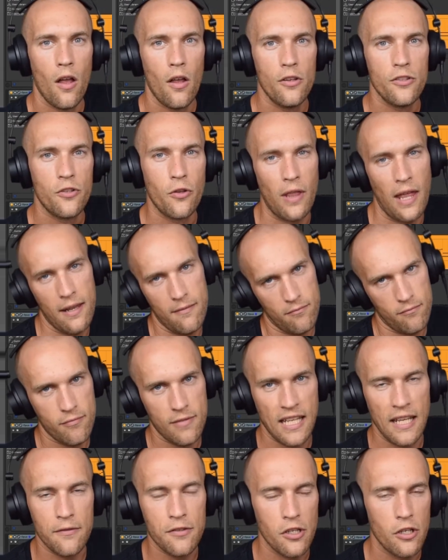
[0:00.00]
So
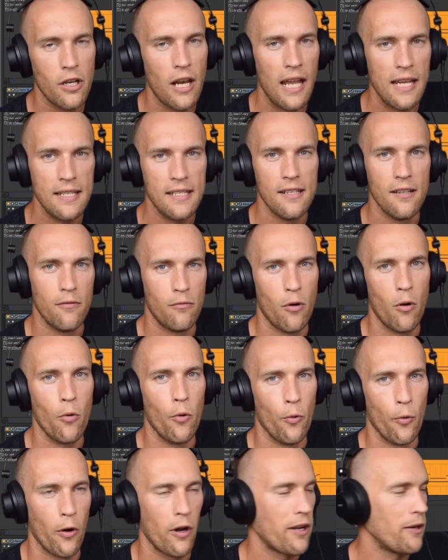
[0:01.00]
that gives you an idea of what
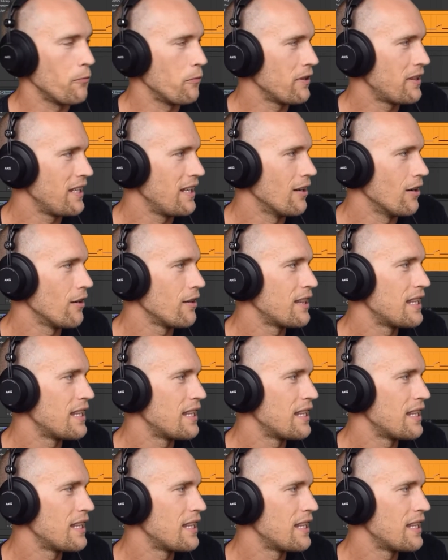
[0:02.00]
we're working with here.